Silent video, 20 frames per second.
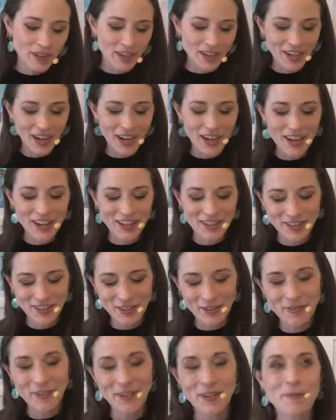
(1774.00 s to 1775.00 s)
And it's
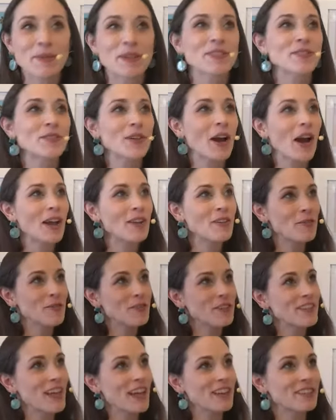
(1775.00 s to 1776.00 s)
so funny because I know
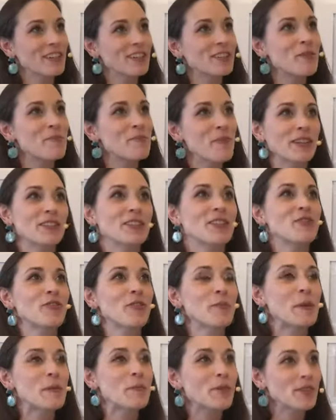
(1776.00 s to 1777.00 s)
that that's like the message
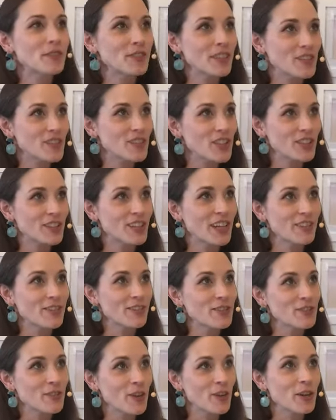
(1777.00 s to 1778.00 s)
for people is like, just get
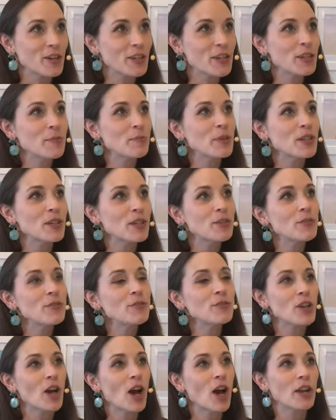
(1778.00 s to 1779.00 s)
started. But
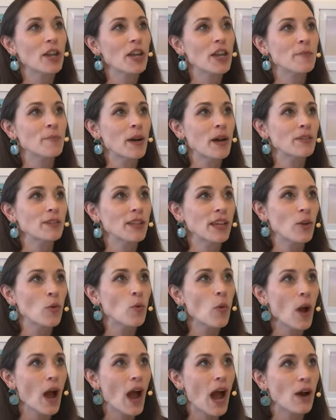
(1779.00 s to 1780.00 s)
you talking about like
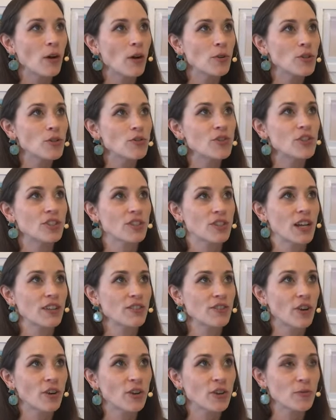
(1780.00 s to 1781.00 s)
how you just
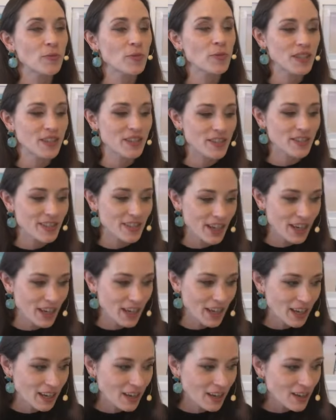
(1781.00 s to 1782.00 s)
got started within
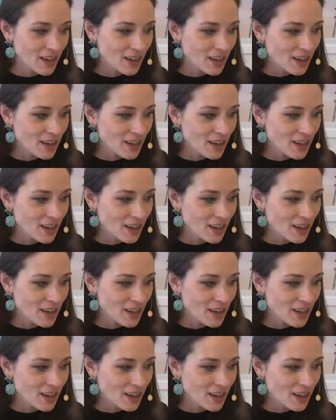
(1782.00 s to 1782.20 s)
singing